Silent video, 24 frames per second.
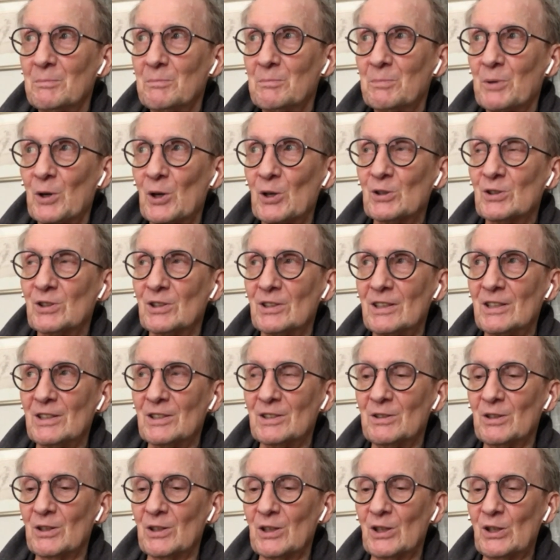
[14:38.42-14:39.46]
person
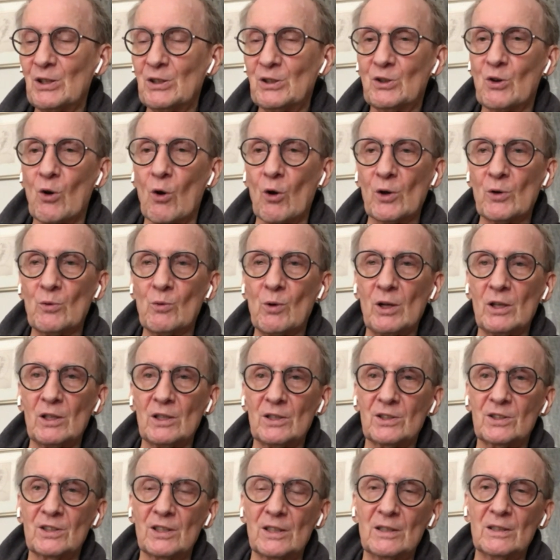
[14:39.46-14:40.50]
is Gordon
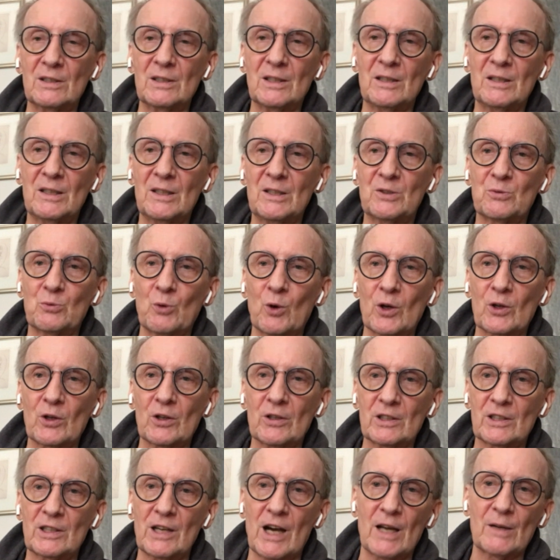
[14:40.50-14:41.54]
Willis, and his work
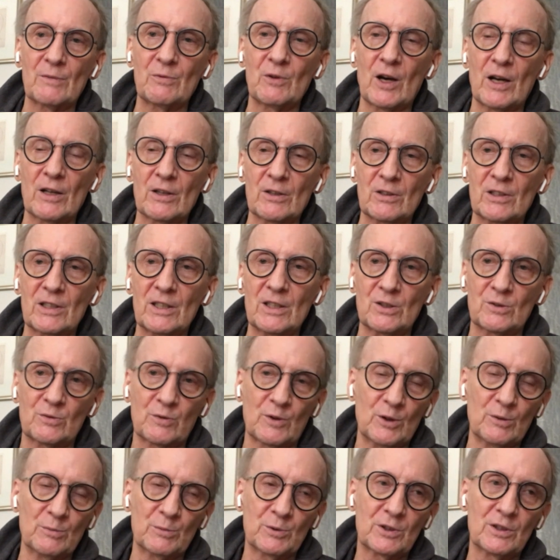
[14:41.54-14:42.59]
on The Godfather and his
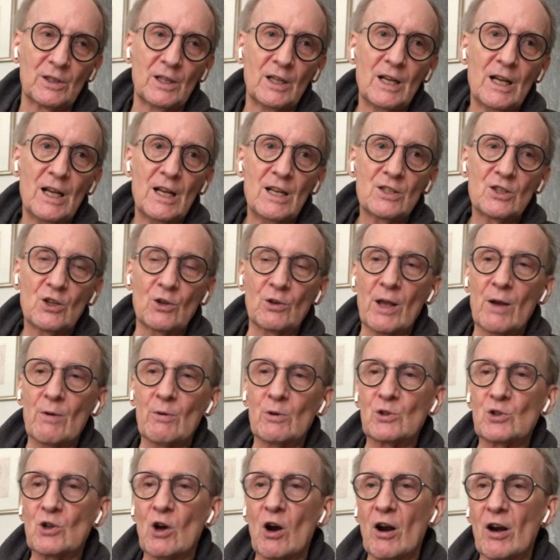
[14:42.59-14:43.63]
films. Mm-hmm. So they
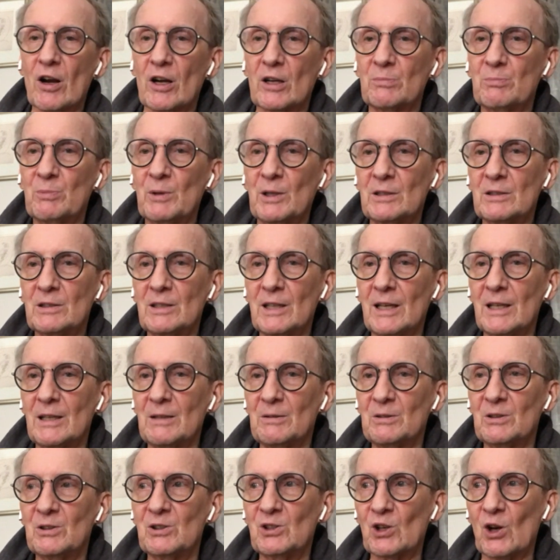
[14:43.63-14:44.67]
were dark, but they
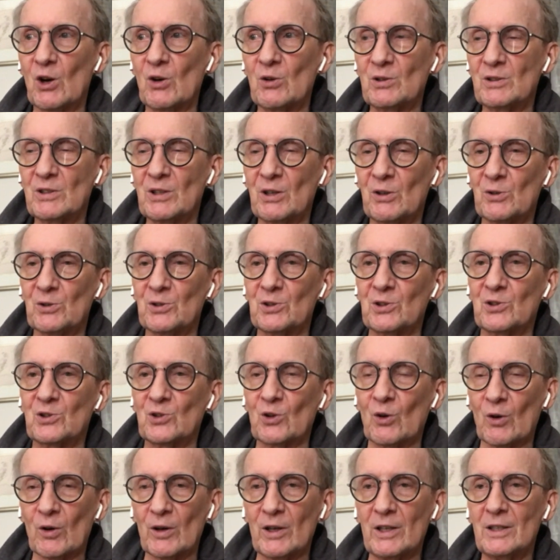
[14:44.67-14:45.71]
tells a
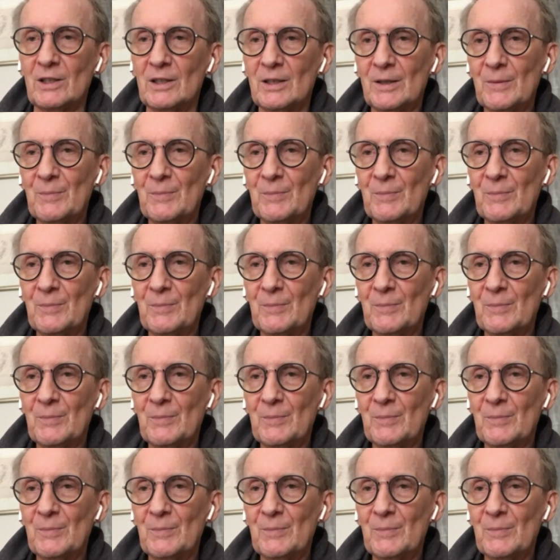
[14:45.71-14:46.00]
story,